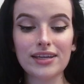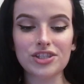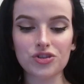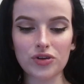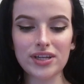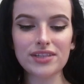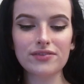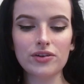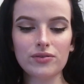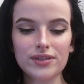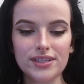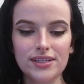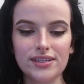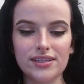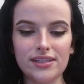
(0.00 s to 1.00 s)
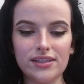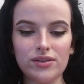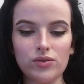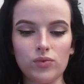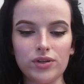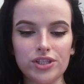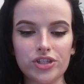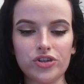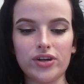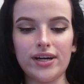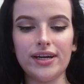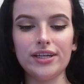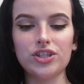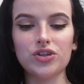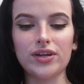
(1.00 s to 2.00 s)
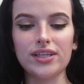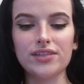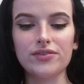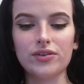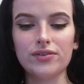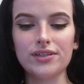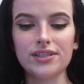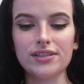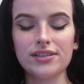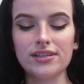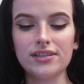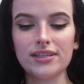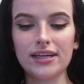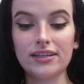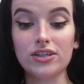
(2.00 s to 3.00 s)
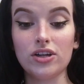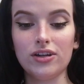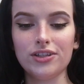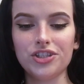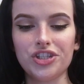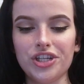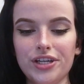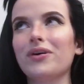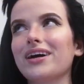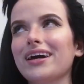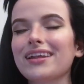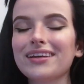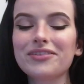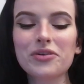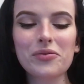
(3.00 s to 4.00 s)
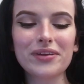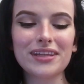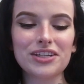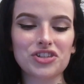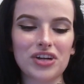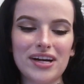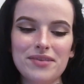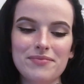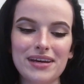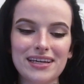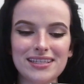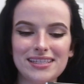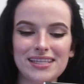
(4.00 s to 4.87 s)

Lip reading: It's transfer resistant, once dry, transfer resistant technology. I love it when they try and make it